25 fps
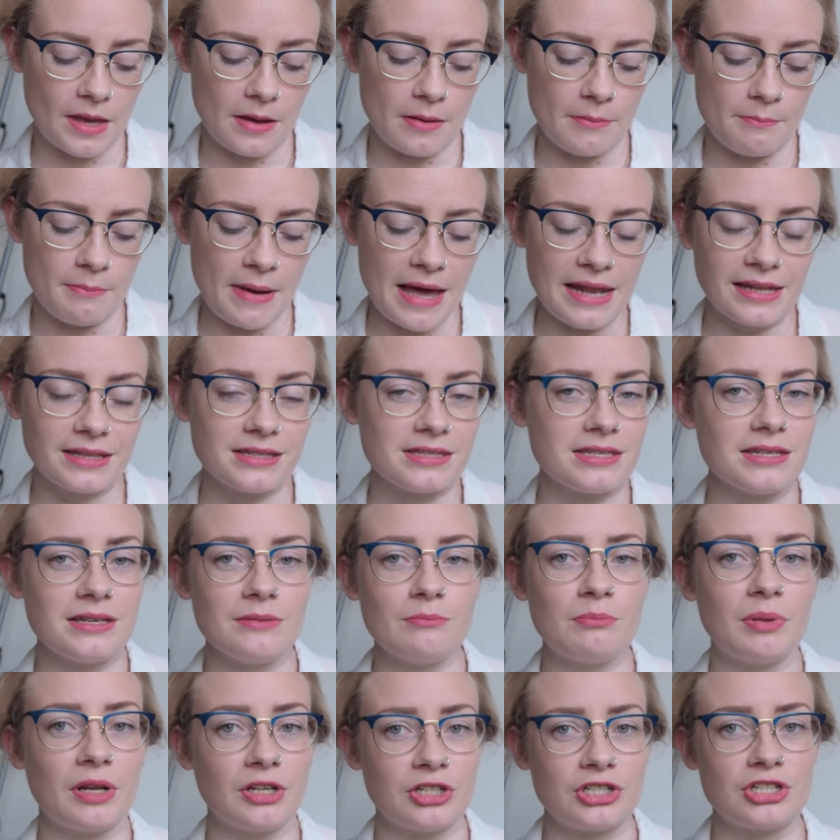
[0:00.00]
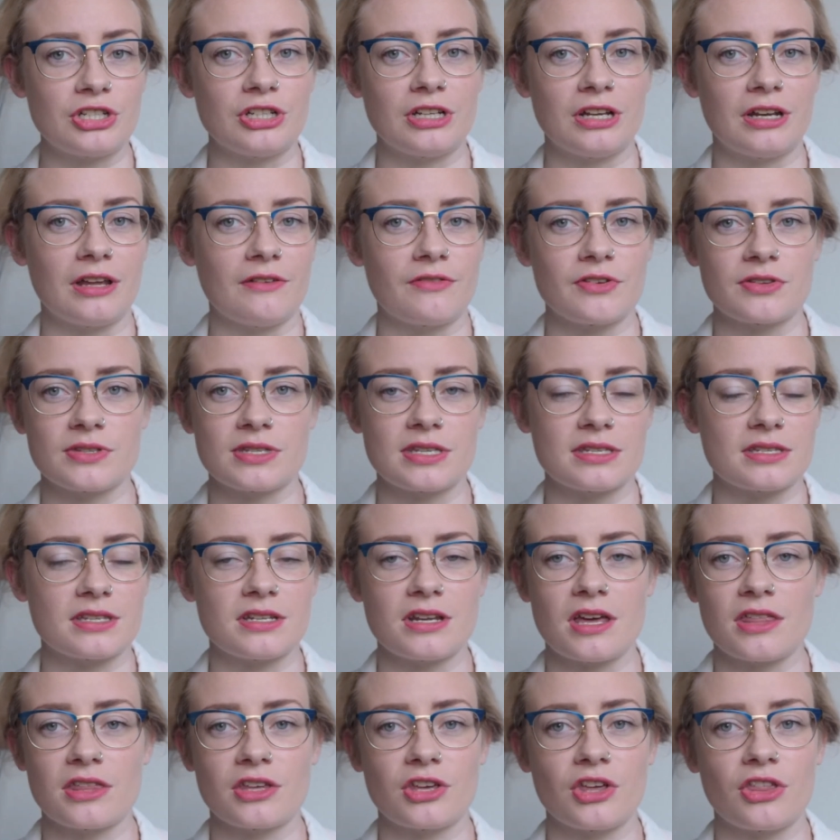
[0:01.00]
Balancing blood sugar levels is
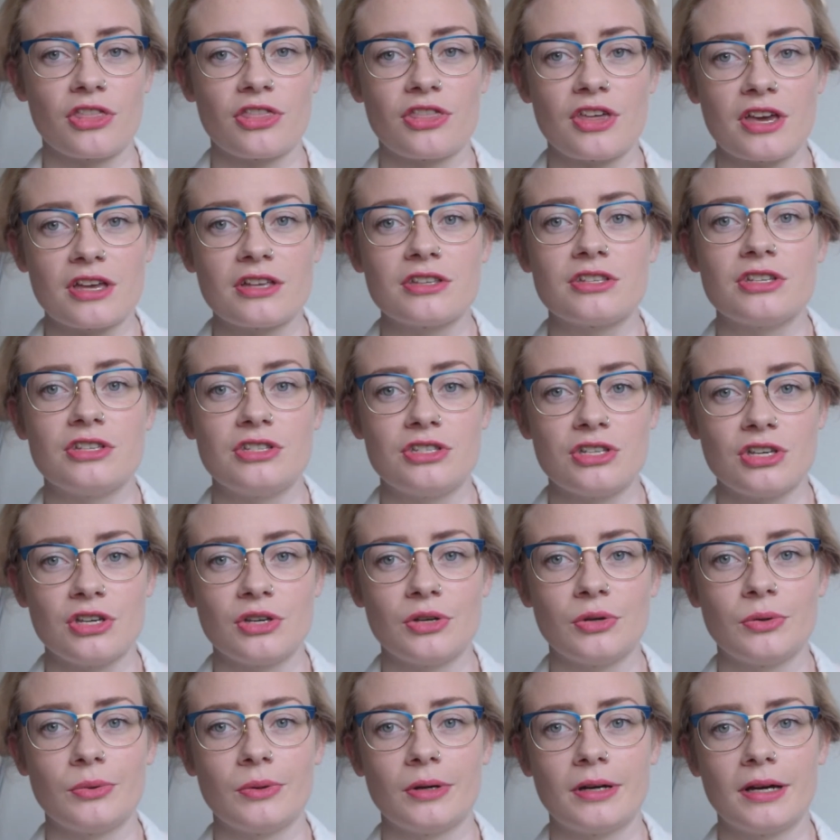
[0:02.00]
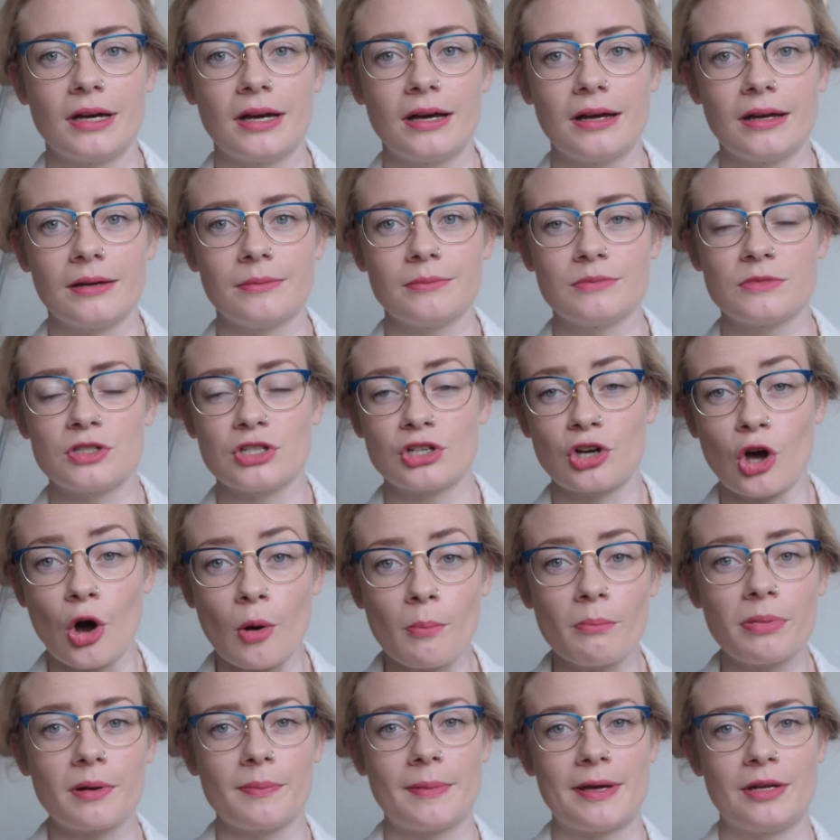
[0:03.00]
another good thing to do to
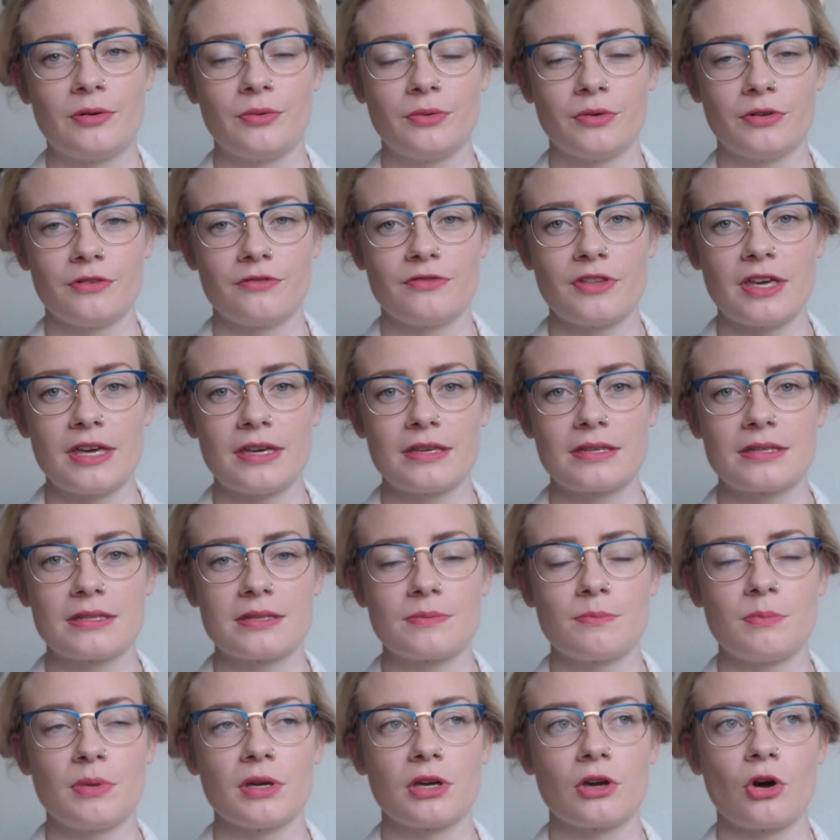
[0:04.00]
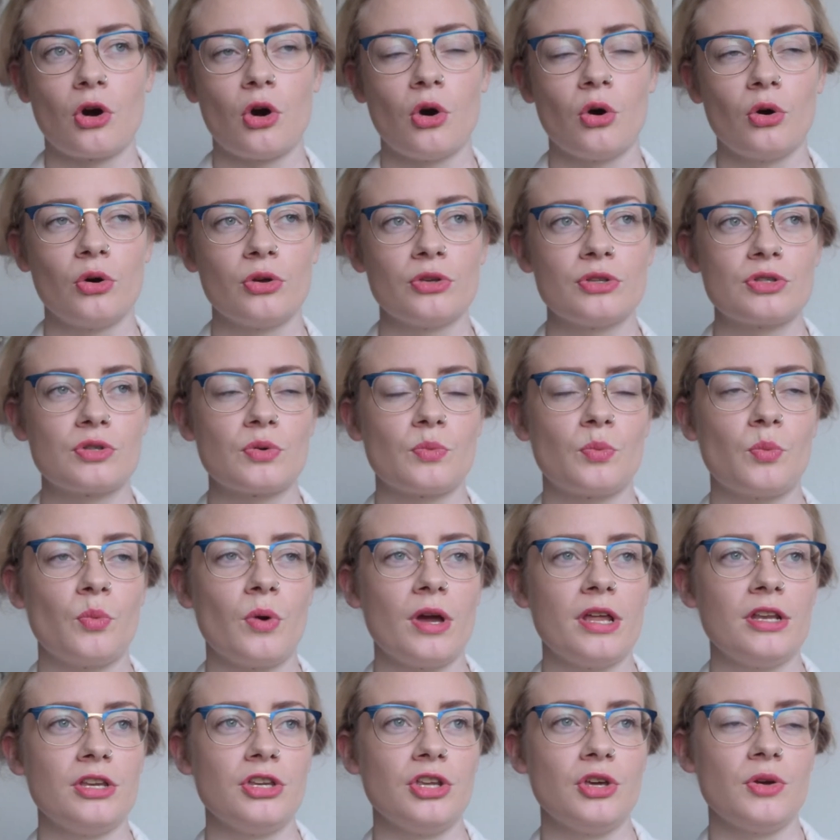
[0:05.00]
complement all of this, because
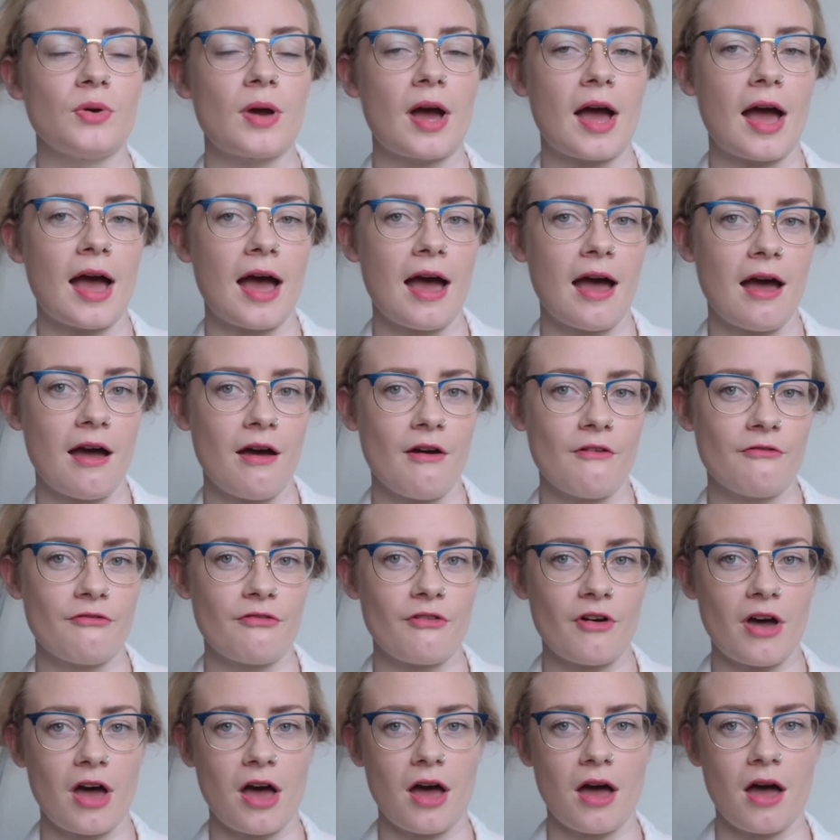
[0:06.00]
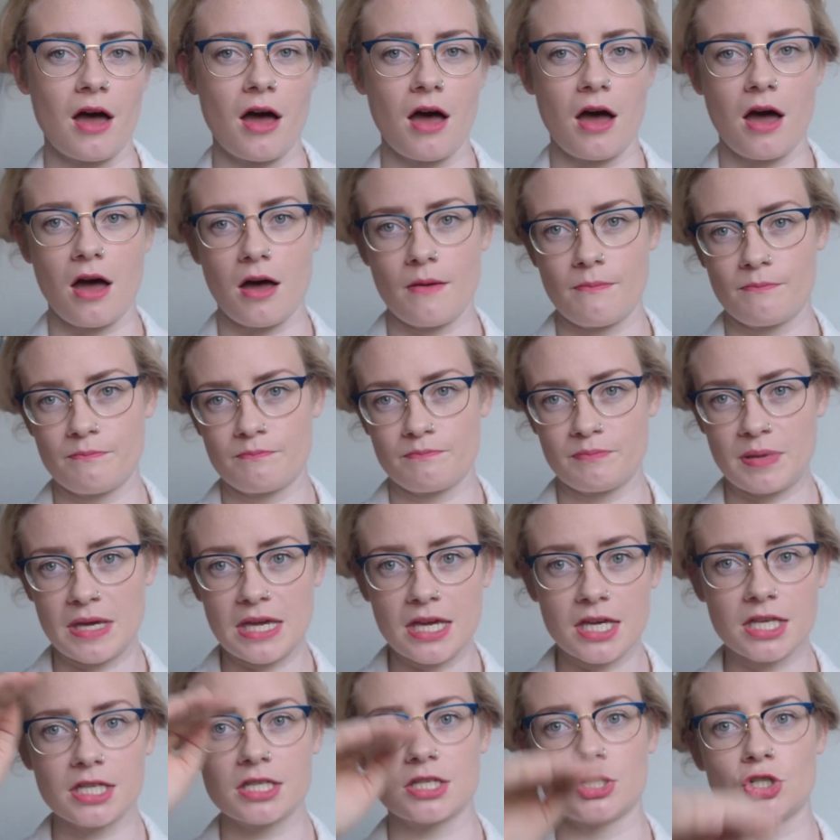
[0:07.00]
when you have
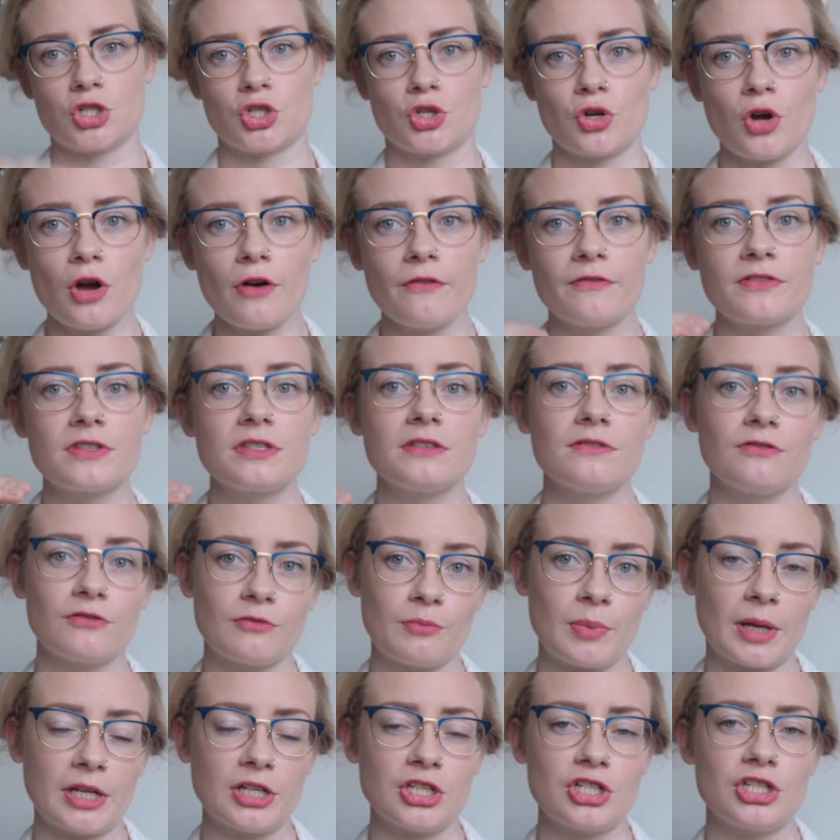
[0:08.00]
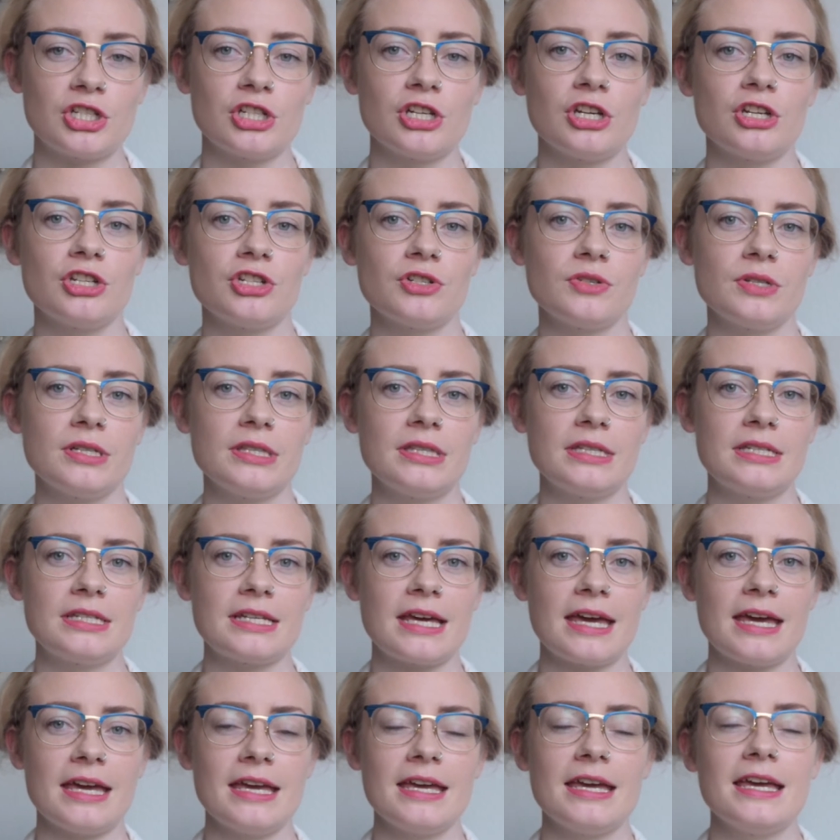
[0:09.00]
peaks and troughs of blood sugar during the
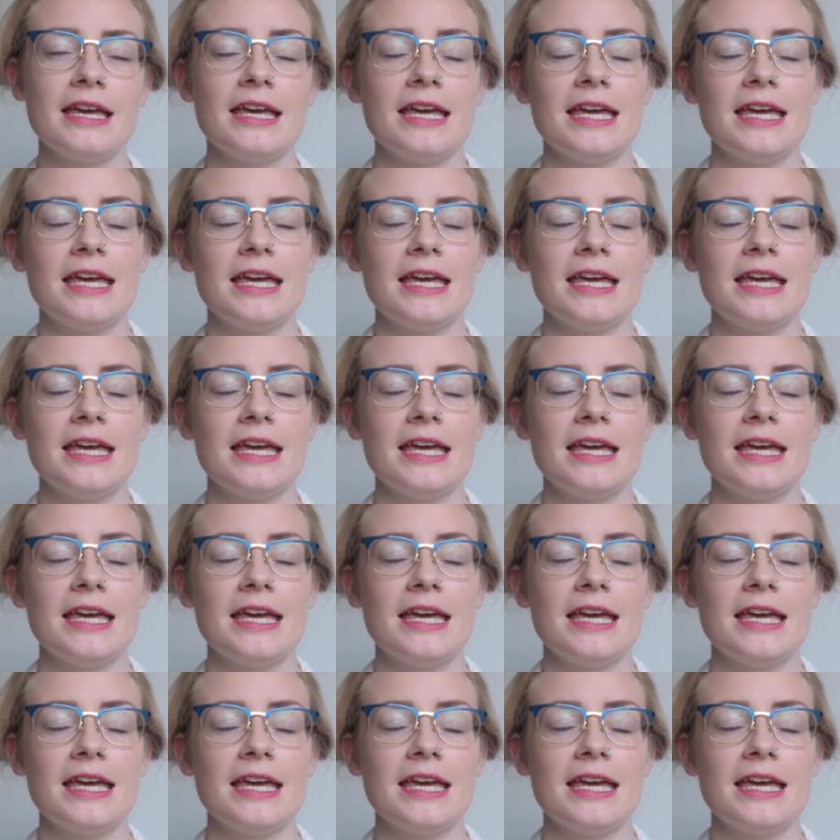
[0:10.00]
day,